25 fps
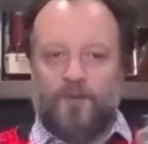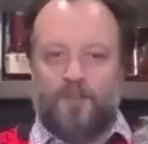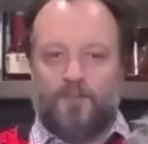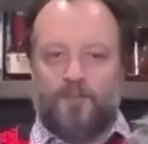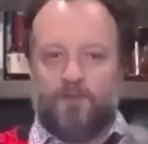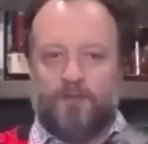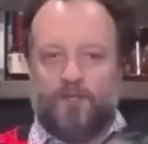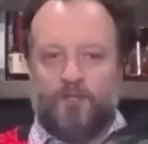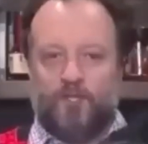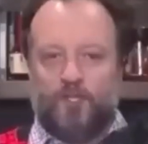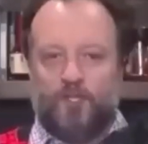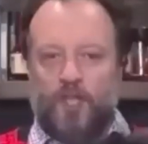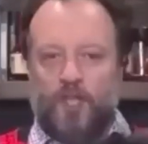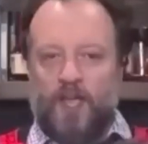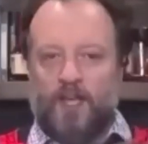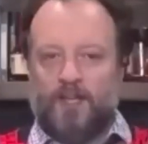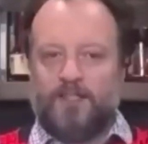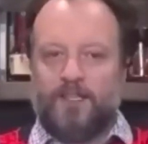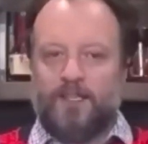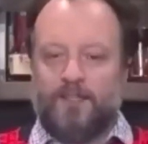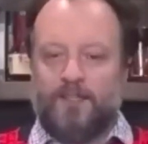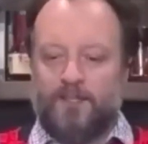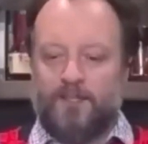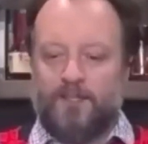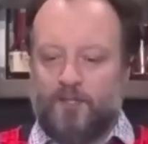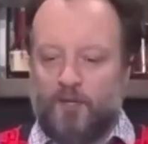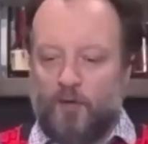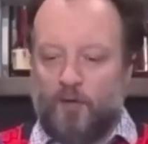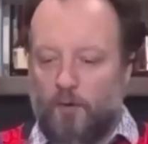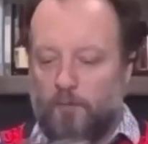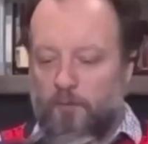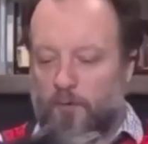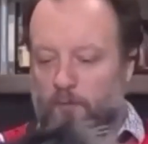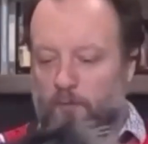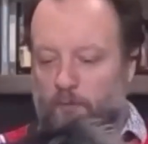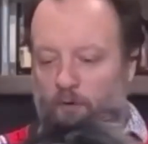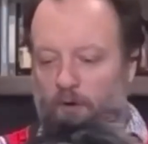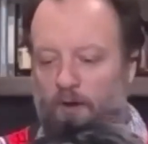is rejecting the
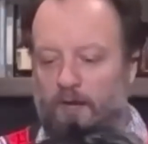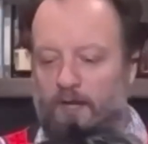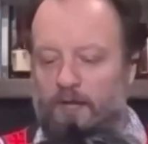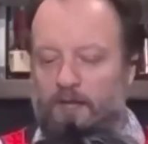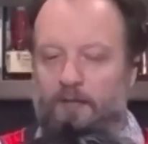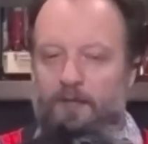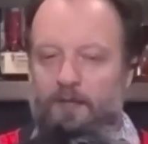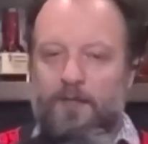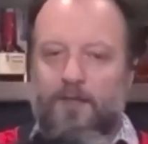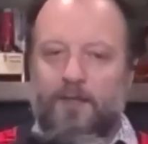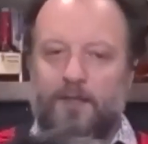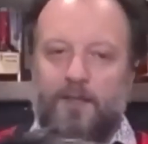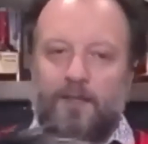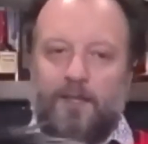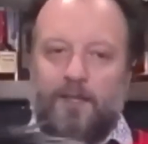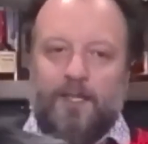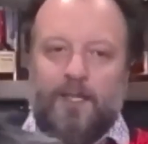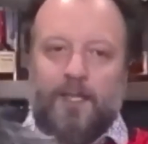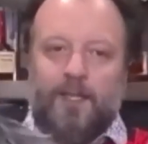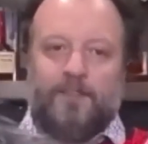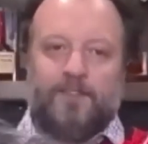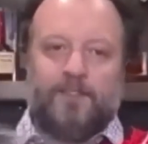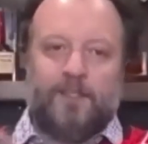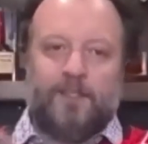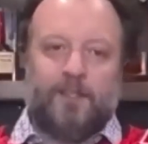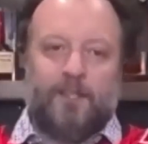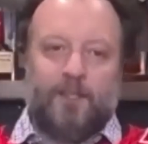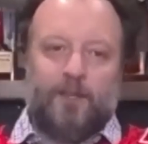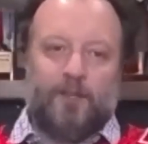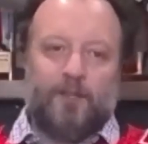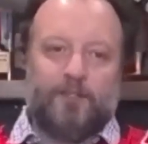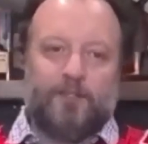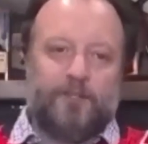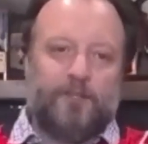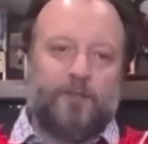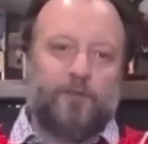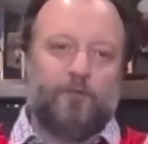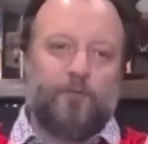Tobermory. It's a little
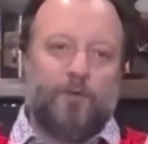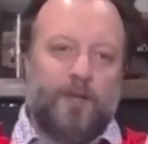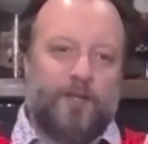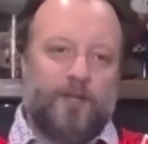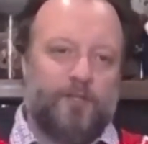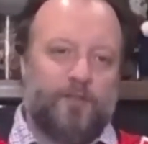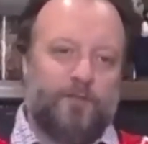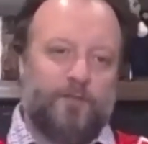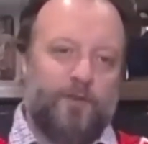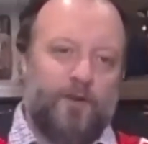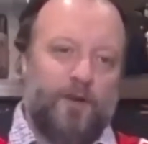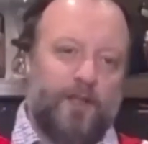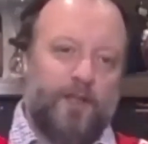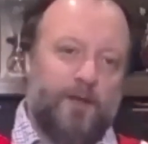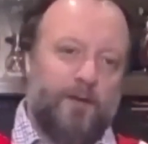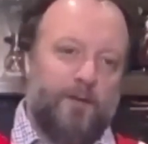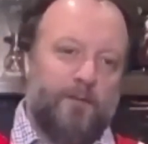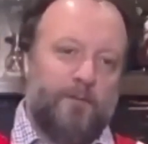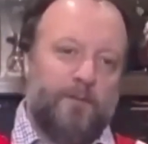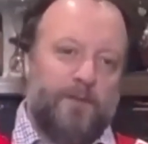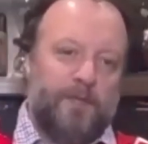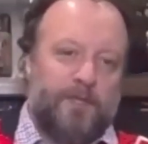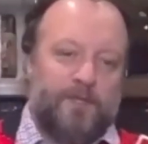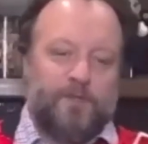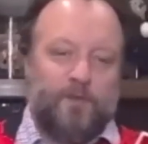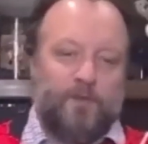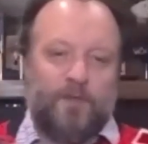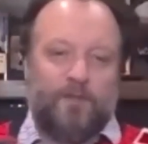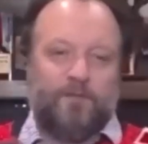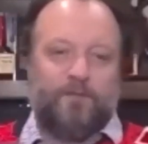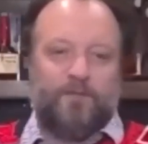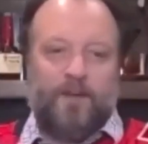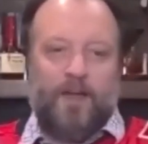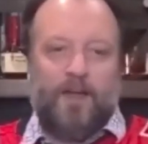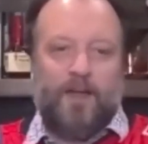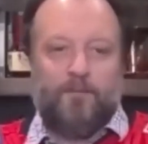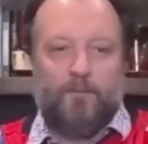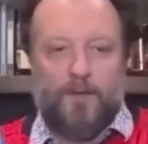too rich for him. He's only
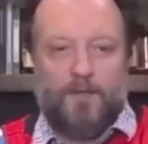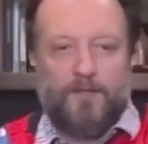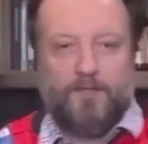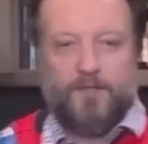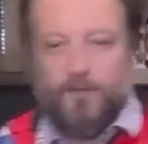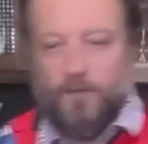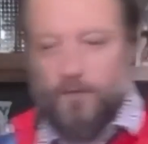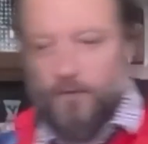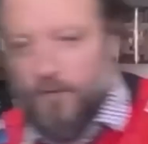5 months